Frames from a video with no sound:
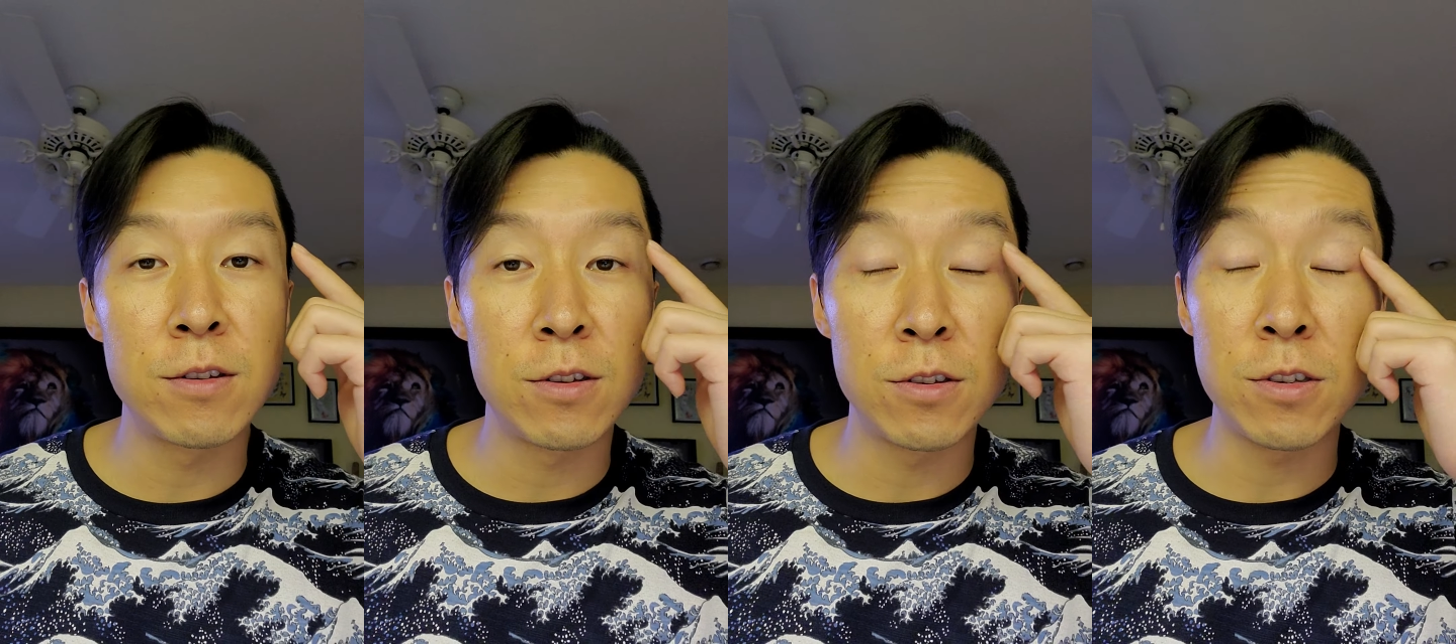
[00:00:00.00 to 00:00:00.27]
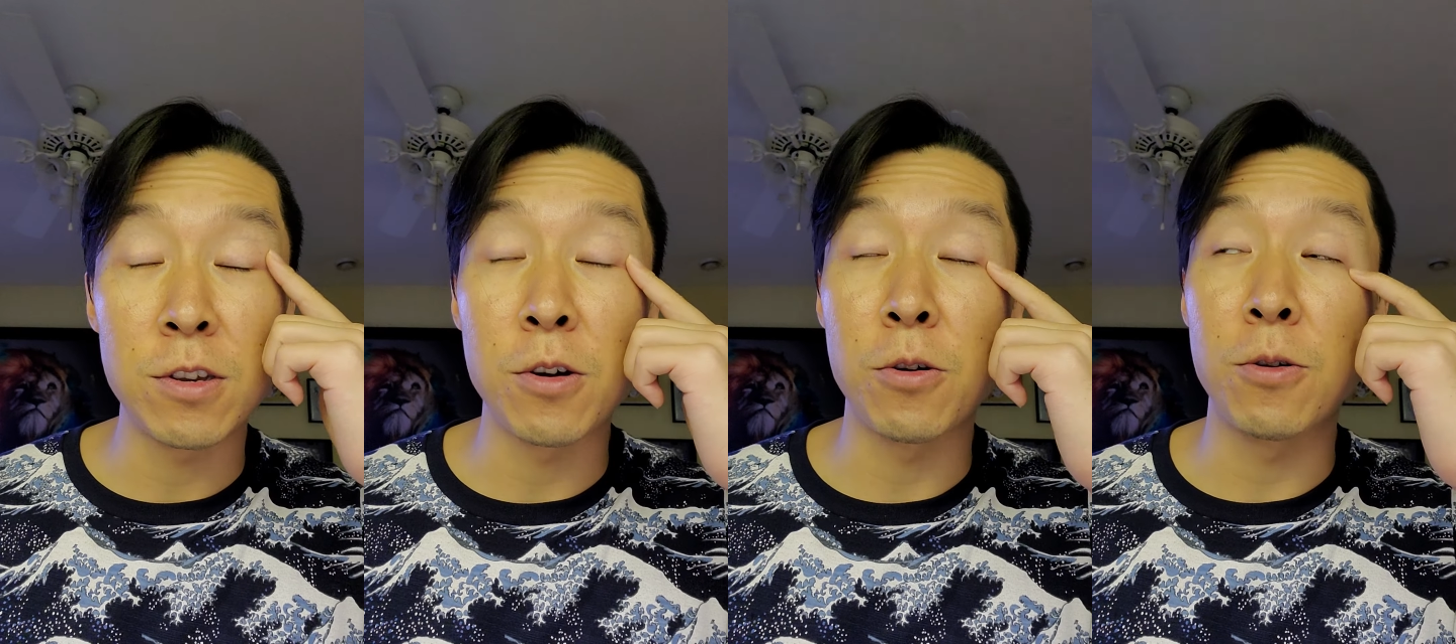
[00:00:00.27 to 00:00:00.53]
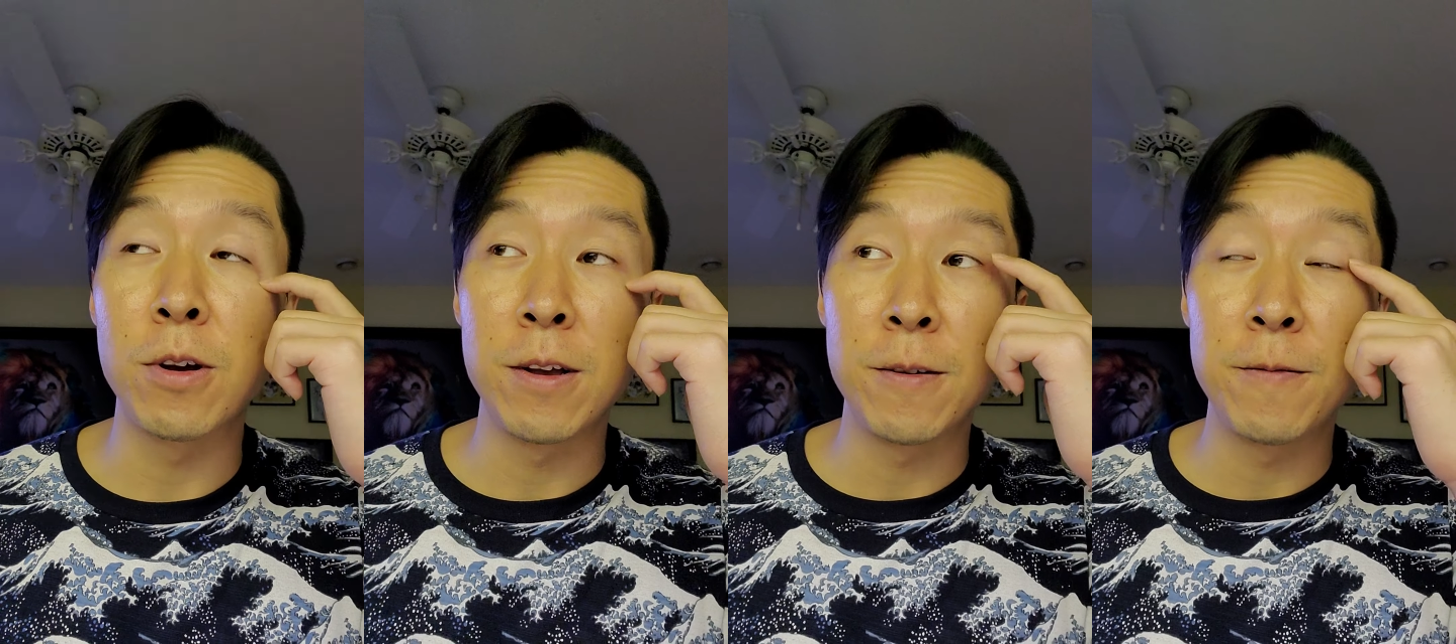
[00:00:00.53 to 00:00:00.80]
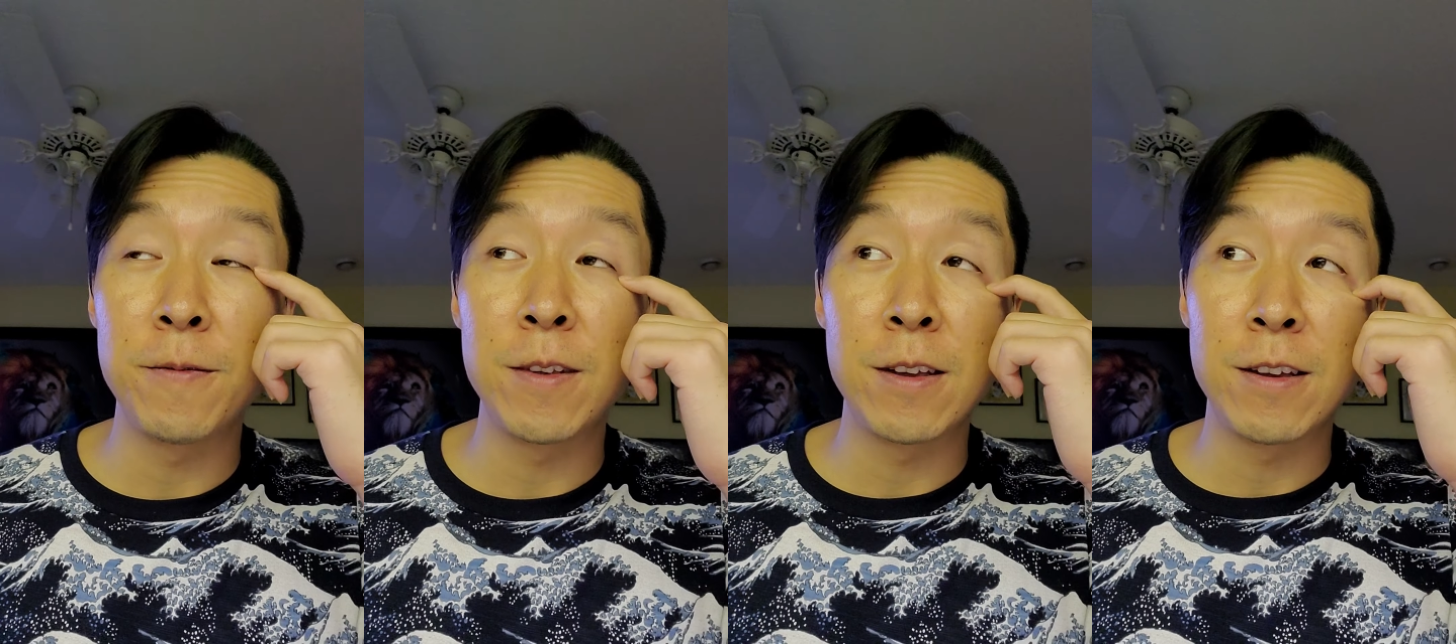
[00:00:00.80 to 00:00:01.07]
So,
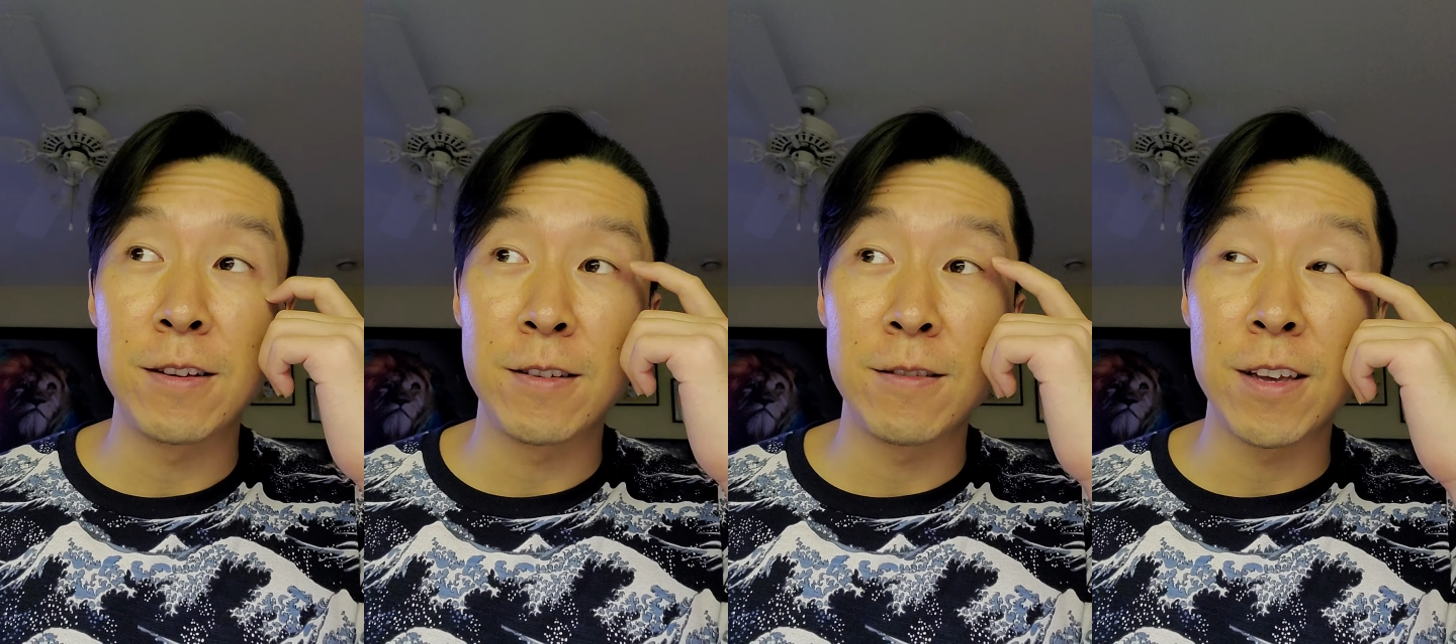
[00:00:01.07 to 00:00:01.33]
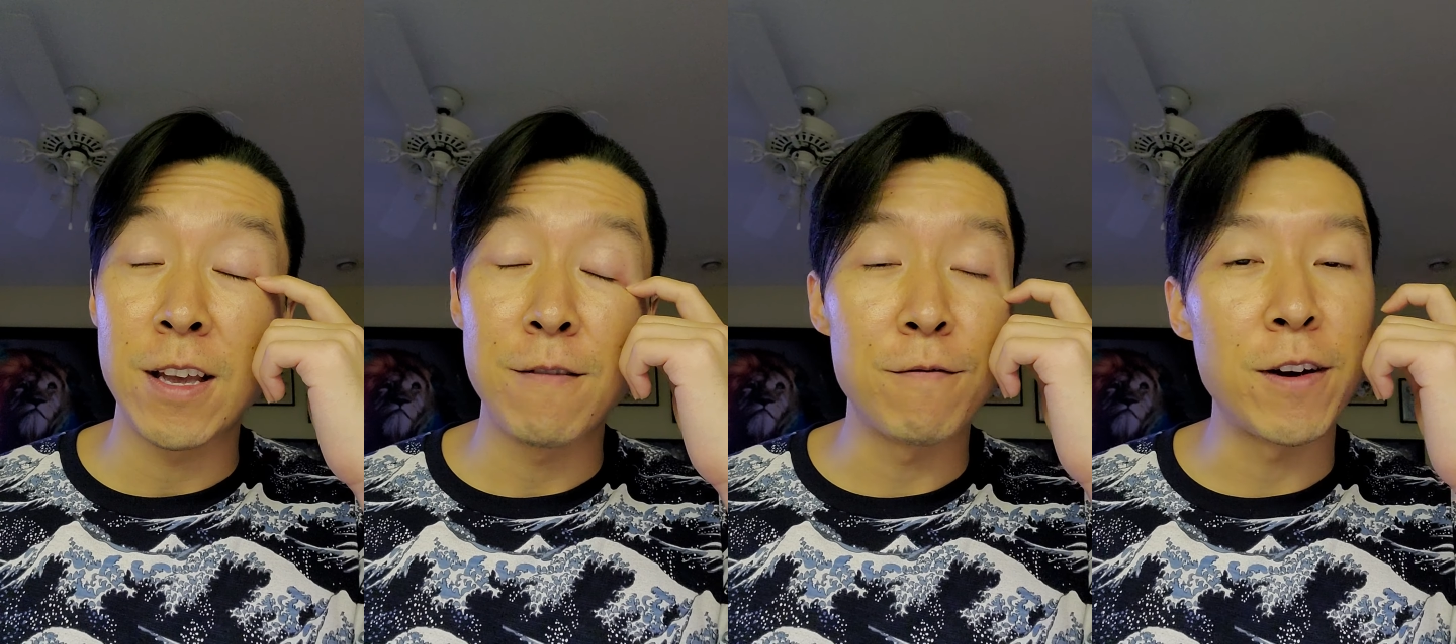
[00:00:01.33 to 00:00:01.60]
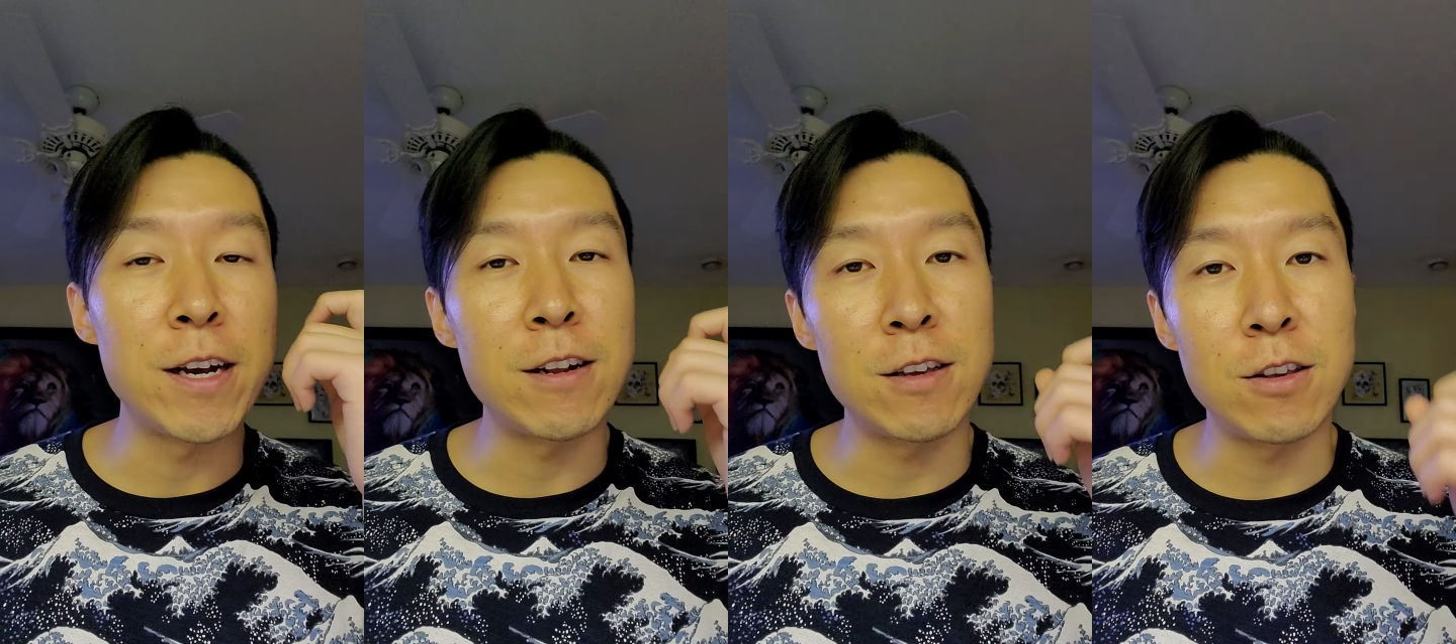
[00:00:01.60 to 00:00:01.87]
inviting